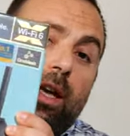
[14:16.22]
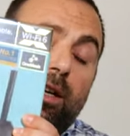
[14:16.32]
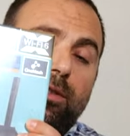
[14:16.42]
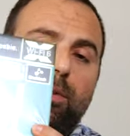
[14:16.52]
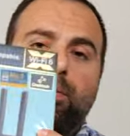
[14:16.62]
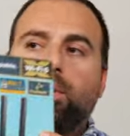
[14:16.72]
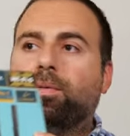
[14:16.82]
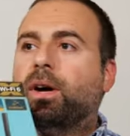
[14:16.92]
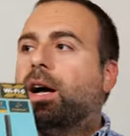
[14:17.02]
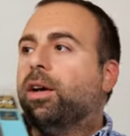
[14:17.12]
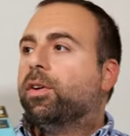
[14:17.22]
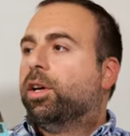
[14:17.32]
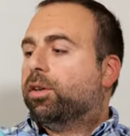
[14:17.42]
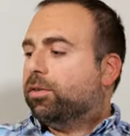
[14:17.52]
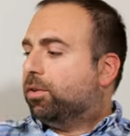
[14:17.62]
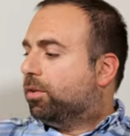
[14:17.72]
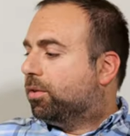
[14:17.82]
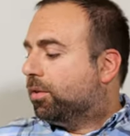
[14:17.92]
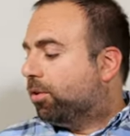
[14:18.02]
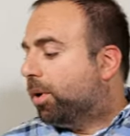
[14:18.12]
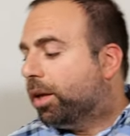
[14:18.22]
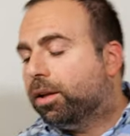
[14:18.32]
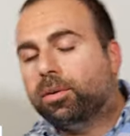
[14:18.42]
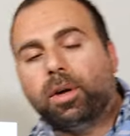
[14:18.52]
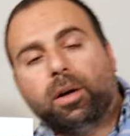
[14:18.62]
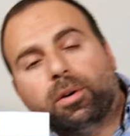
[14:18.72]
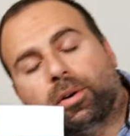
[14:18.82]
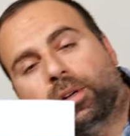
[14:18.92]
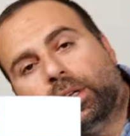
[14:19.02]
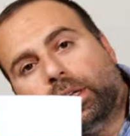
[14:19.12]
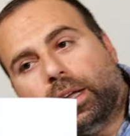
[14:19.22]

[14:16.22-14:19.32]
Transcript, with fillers: AX55. So this is a regular router.